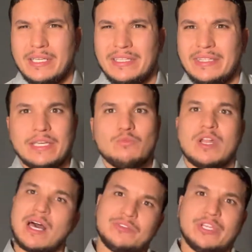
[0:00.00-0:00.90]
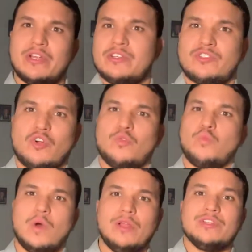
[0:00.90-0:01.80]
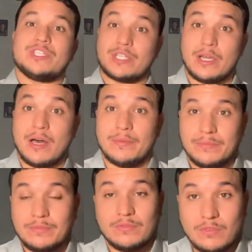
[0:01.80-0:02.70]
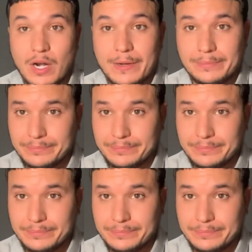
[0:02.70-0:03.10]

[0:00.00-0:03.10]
they went out there and started welding shit up, right?